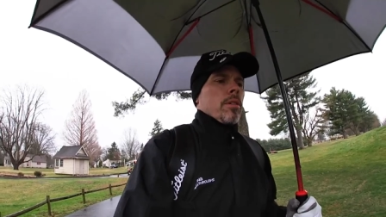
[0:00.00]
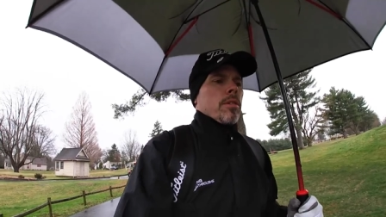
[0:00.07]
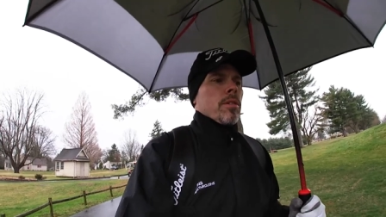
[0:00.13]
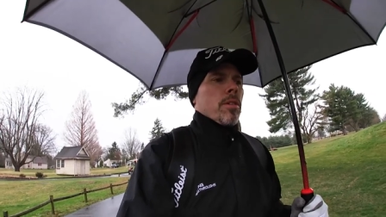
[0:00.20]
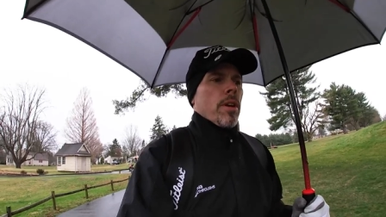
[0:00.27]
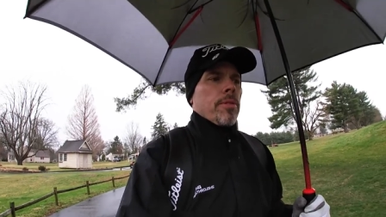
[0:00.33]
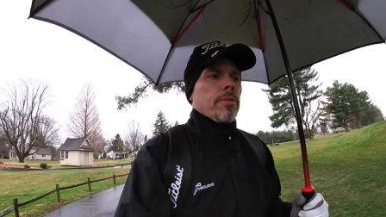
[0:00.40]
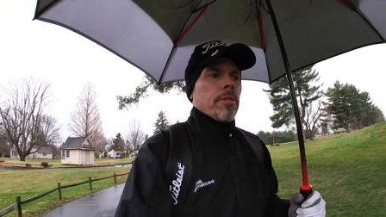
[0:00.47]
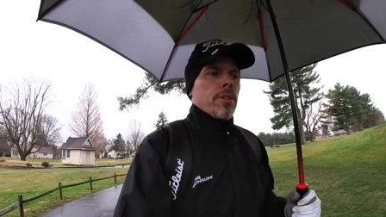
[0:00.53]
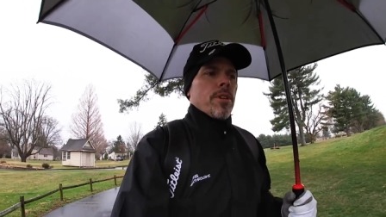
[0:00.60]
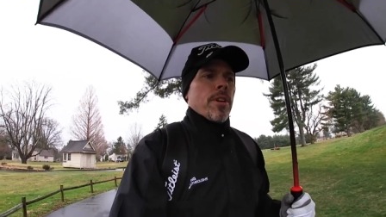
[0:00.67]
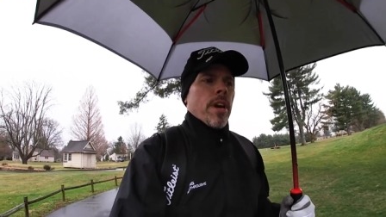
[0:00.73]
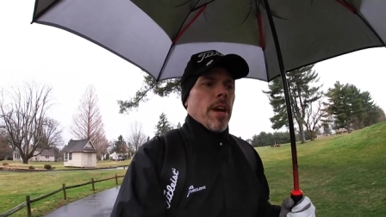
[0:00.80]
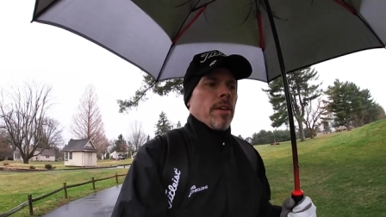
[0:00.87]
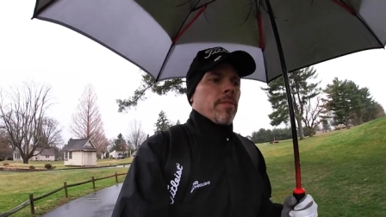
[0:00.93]
So after
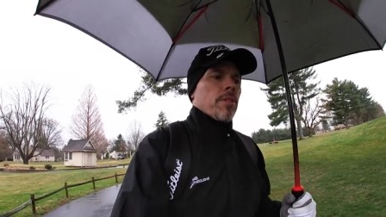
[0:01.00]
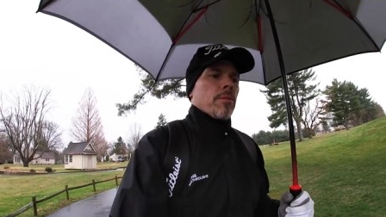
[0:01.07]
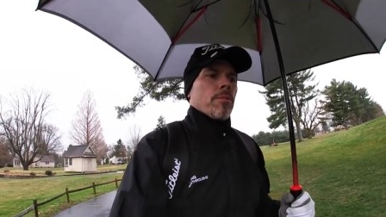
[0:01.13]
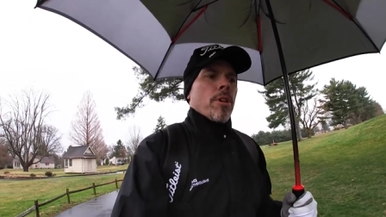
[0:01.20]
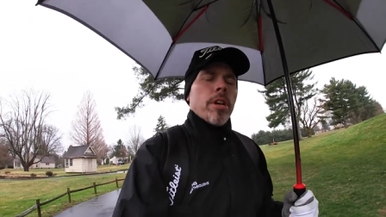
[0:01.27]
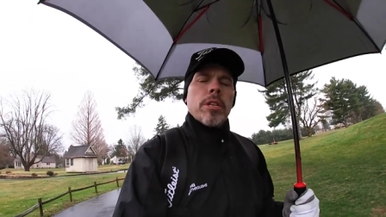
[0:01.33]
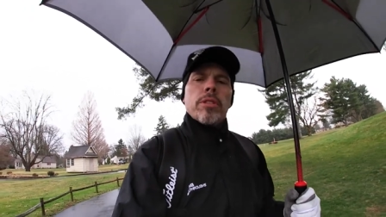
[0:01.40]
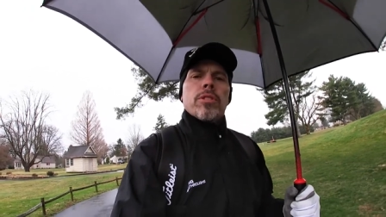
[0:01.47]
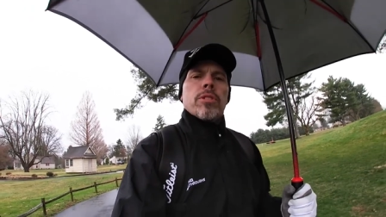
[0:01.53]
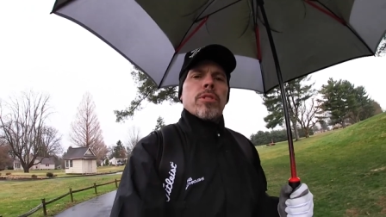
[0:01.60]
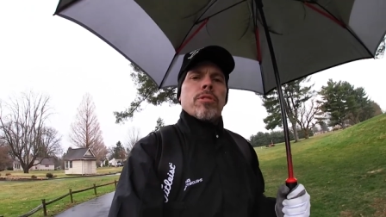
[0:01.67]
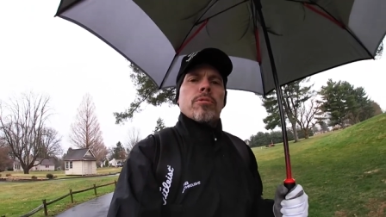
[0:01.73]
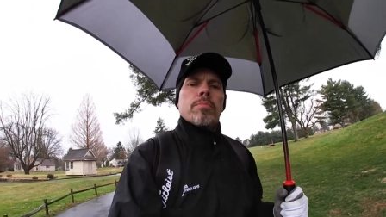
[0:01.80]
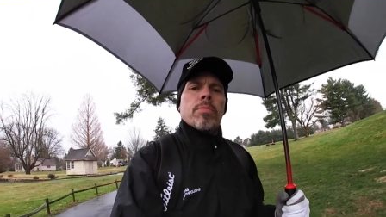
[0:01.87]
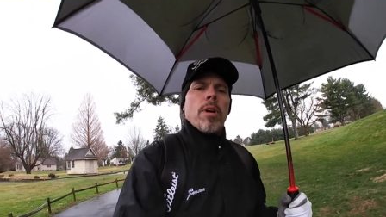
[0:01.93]
you have your rain
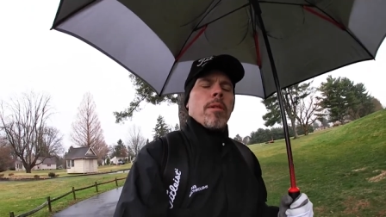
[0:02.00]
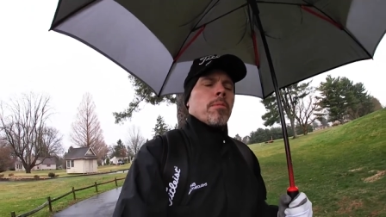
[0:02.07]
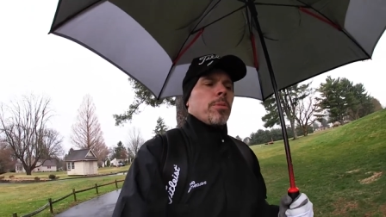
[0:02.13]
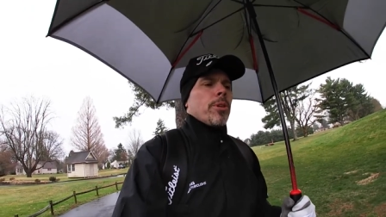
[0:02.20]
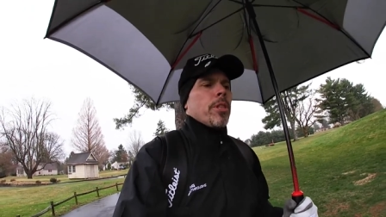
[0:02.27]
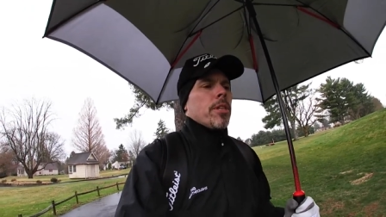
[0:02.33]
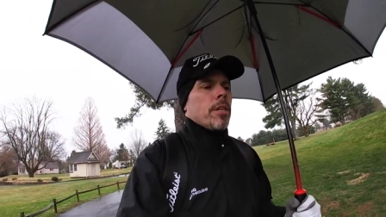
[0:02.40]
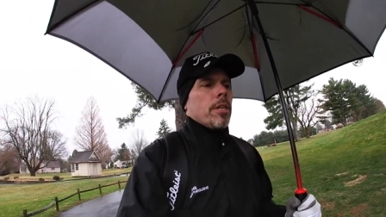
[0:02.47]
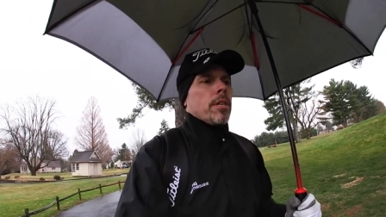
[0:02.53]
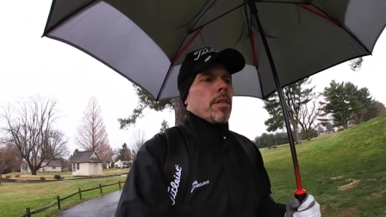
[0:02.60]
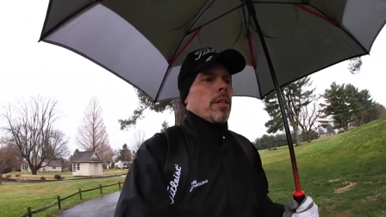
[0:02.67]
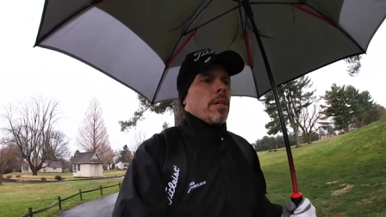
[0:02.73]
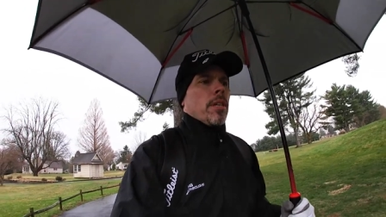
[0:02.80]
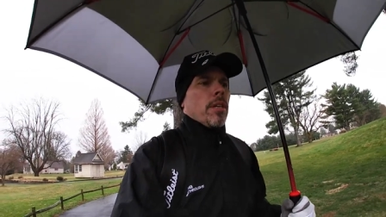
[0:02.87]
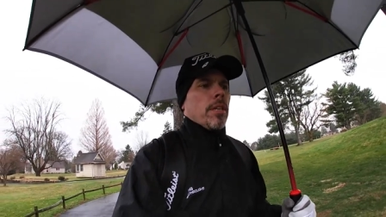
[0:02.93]
suit, probably the
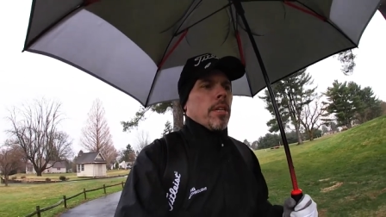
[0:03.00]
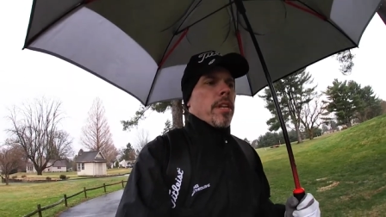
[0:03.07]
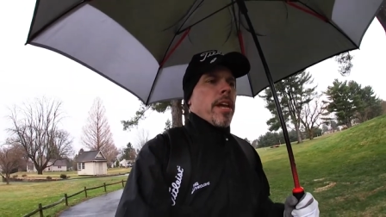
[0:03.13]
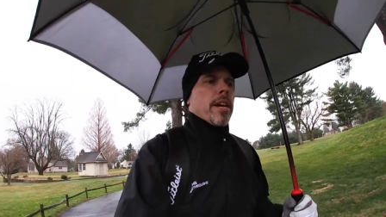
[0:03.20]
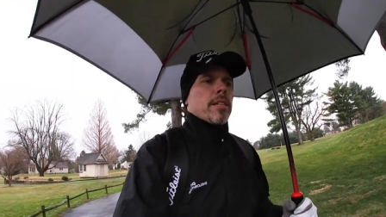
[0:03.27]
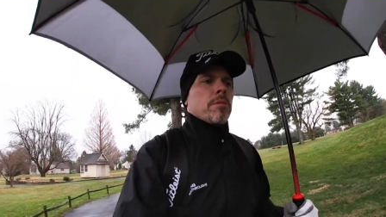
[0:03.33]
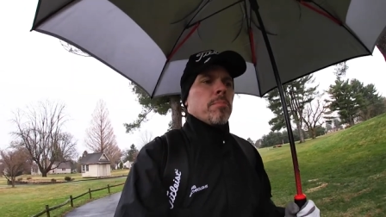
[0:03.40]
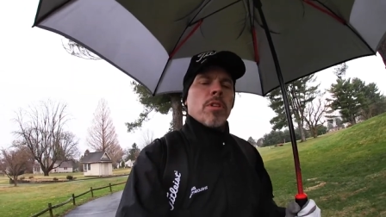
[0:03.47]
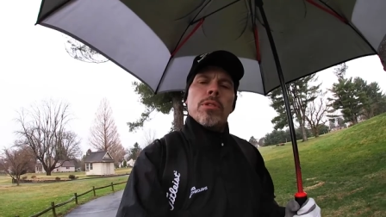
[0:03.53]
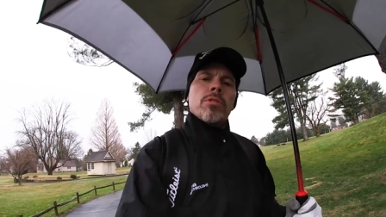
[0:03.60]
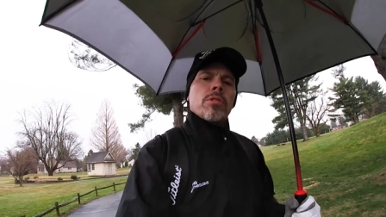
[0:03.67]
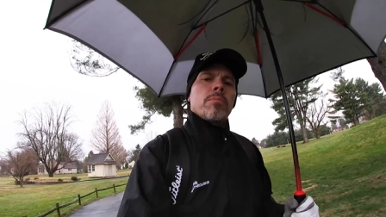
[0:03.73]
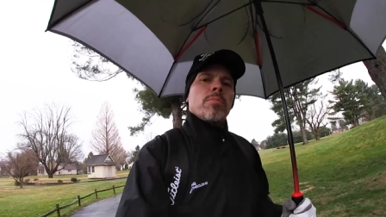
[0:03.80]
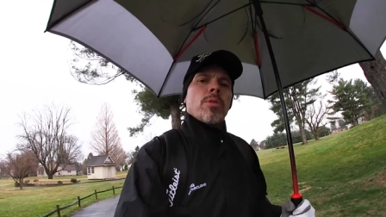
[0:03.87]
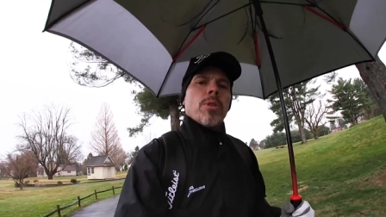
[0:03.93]
next
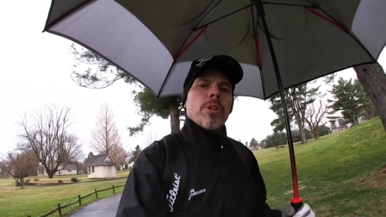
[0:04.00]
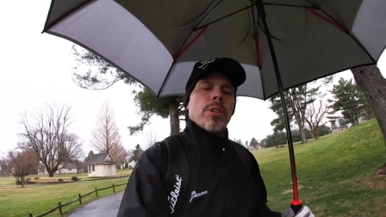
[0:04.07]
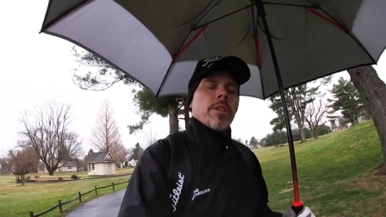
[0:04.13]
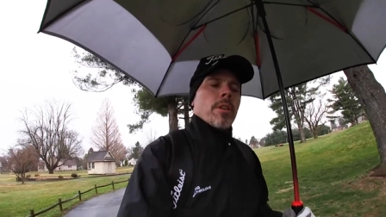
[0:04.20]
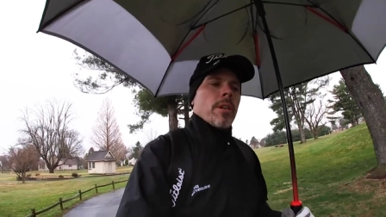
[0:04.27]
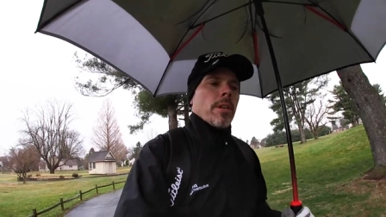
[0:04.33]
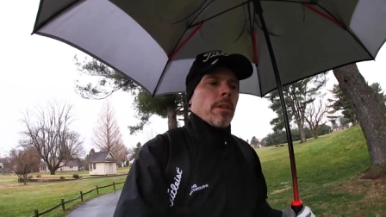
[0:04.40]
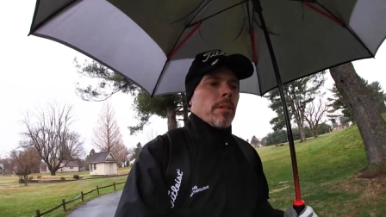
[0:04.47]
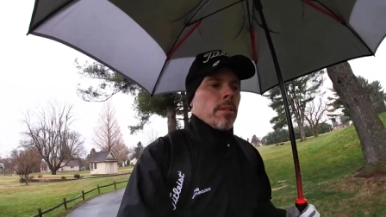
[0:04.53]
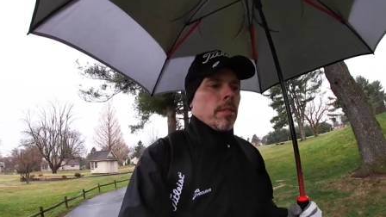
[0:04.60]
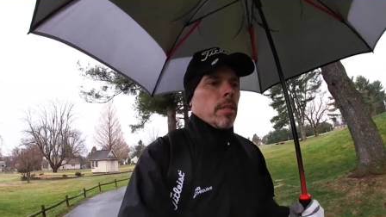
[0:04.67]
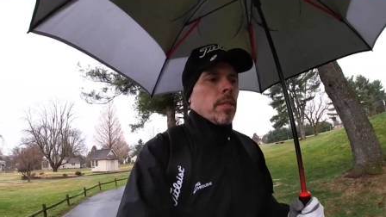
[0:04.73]
most important thing,